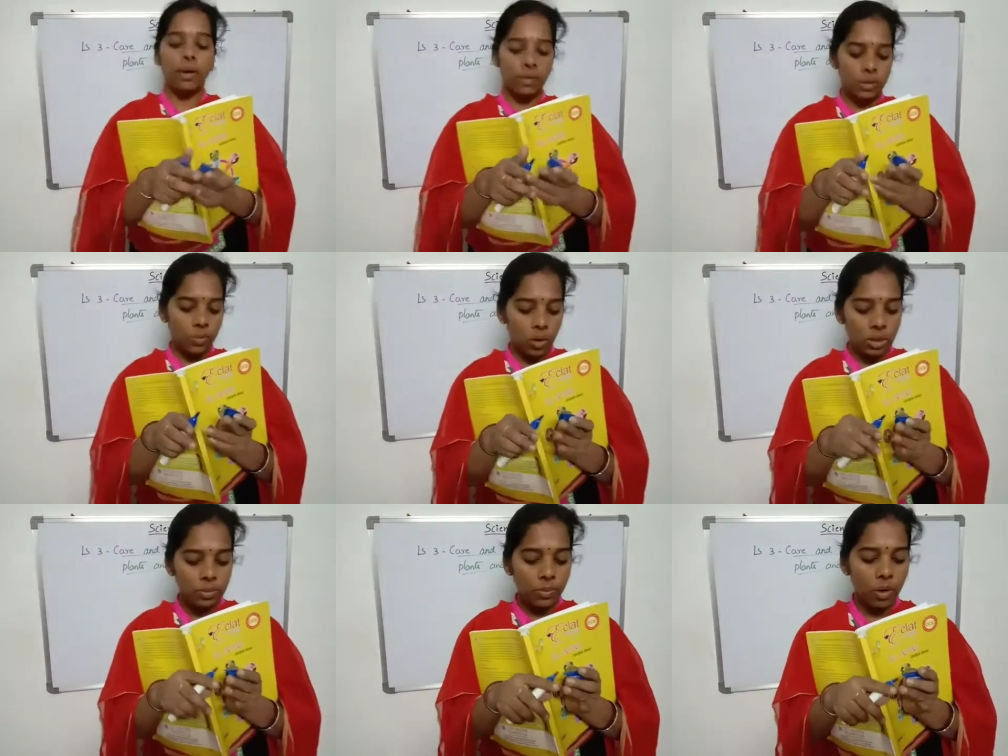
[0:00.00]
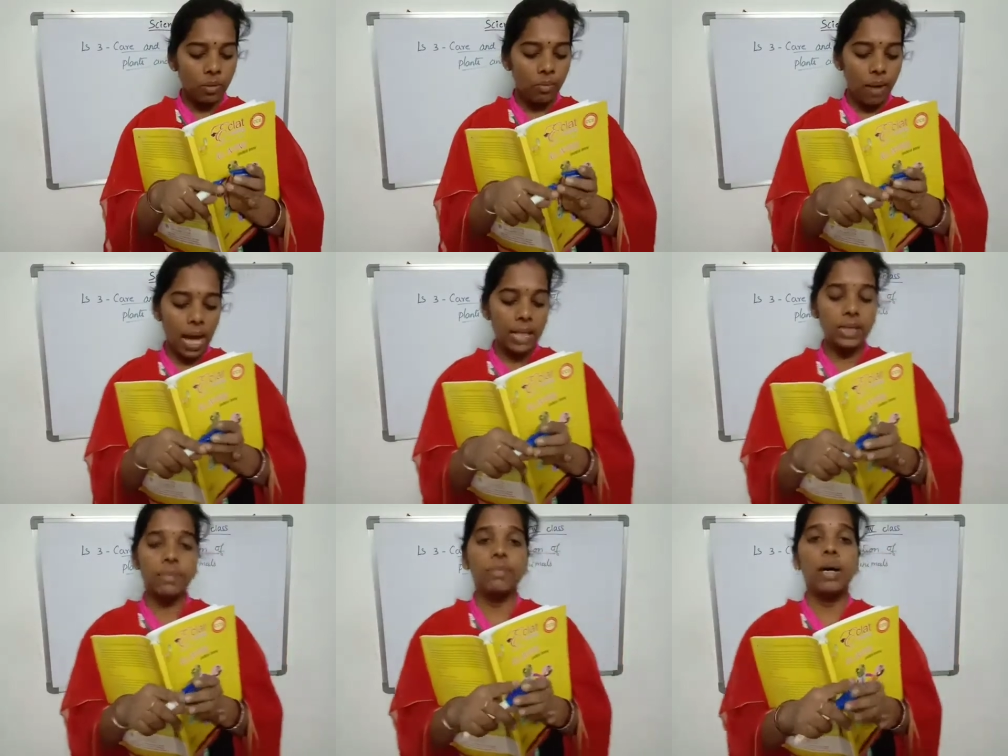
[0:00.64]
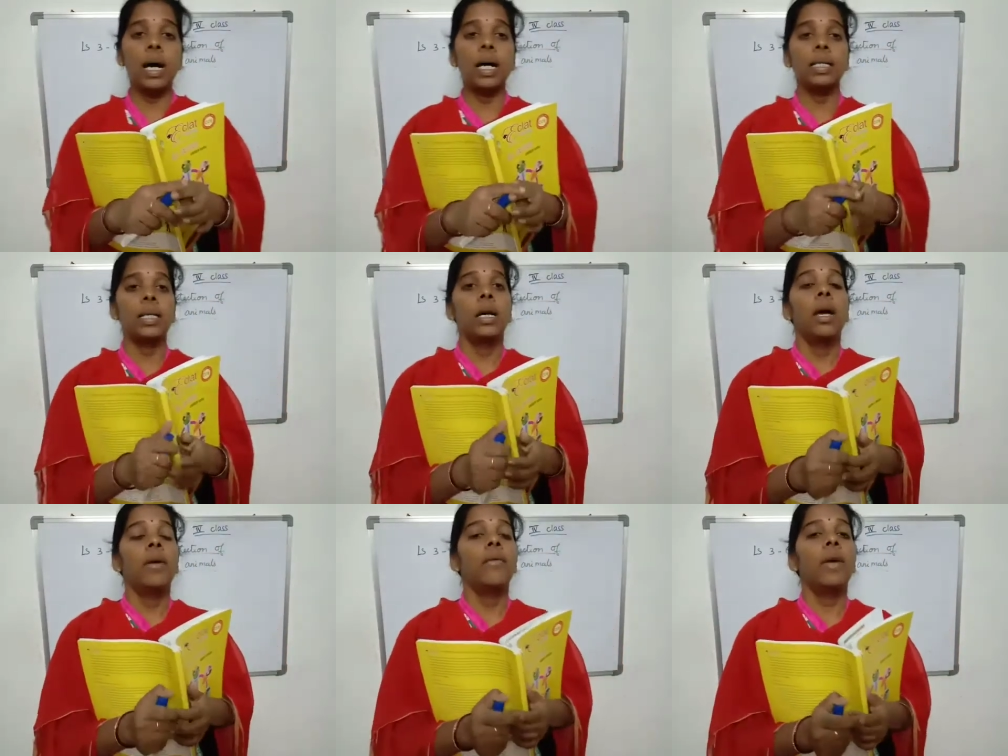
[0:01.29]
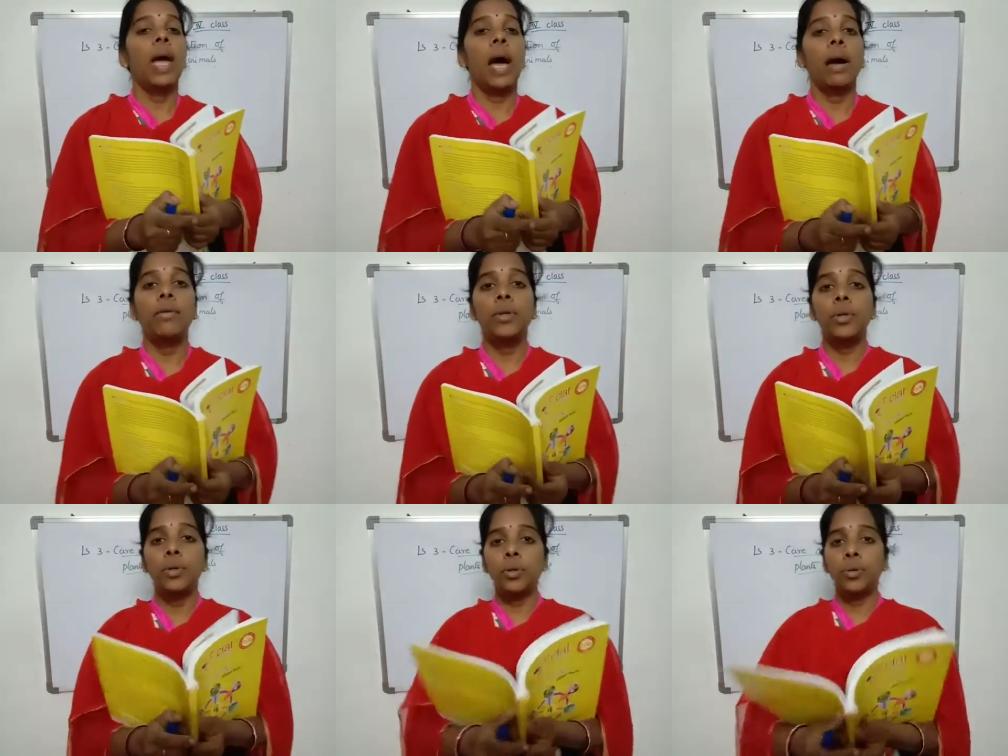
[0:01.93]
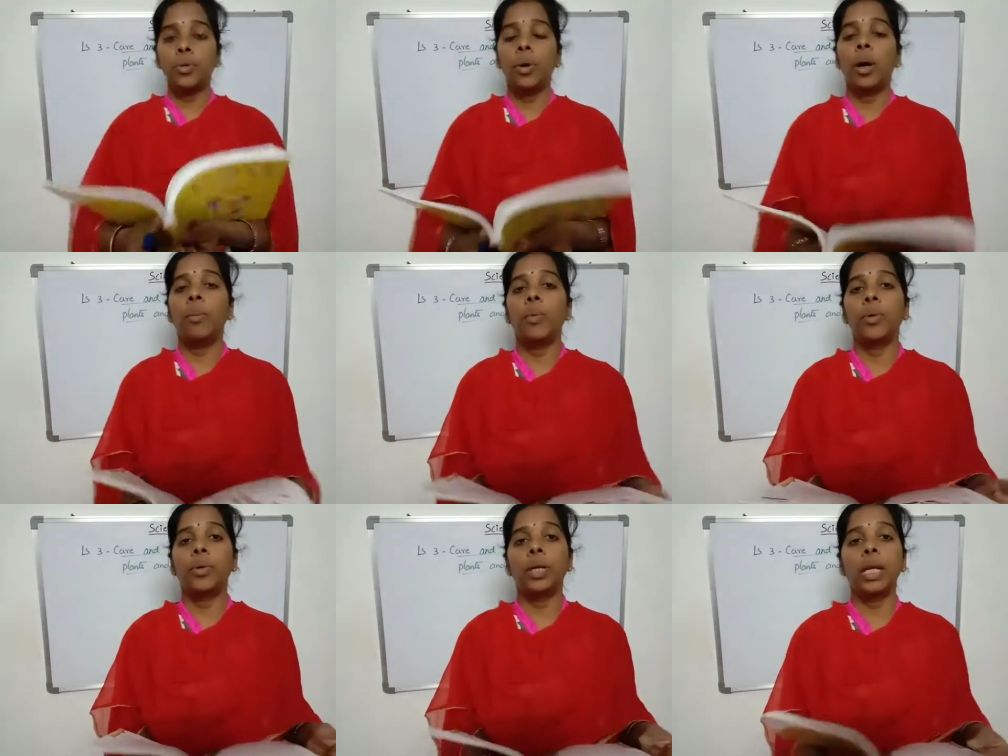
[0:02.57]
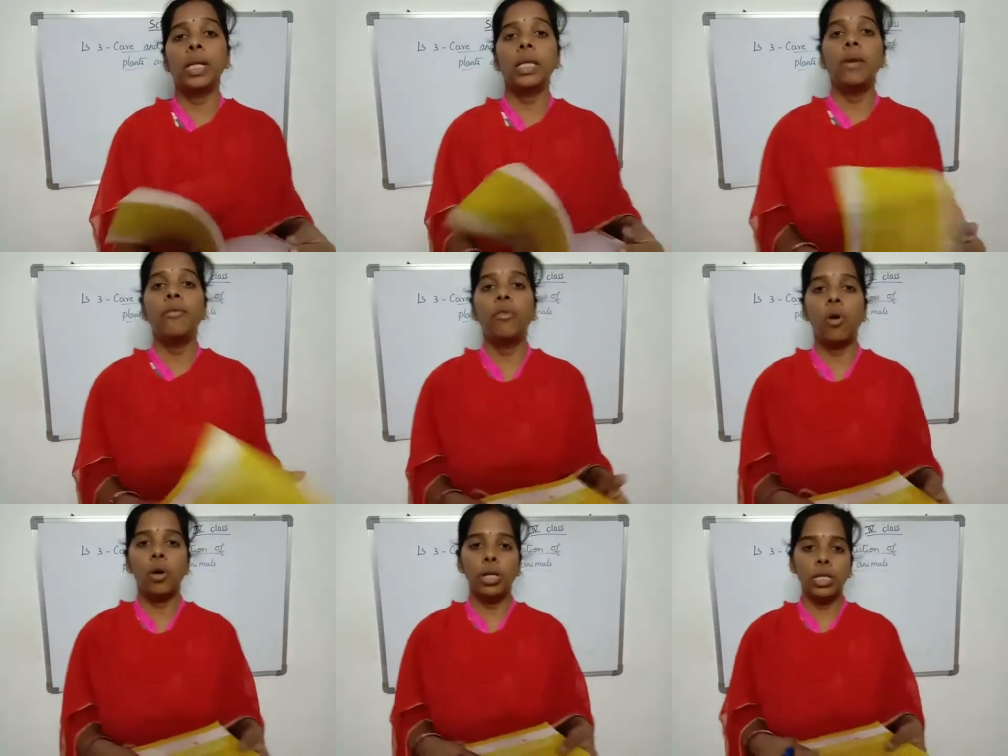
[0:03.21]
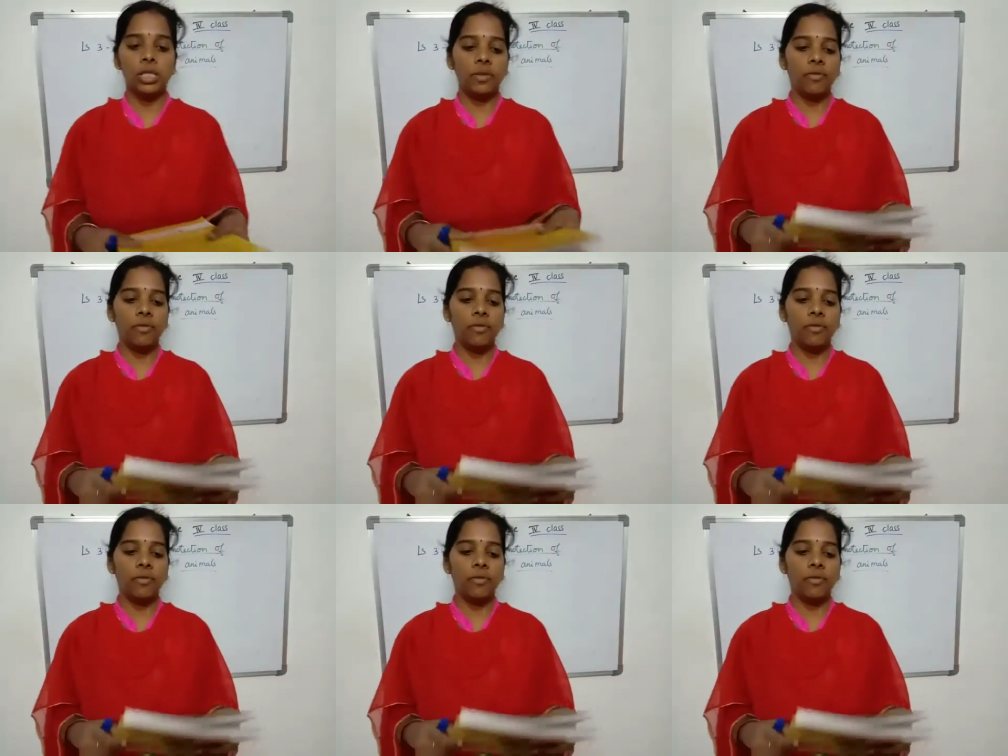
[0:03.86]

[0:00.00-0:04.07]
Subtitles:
small plants, but we have to protect the forest.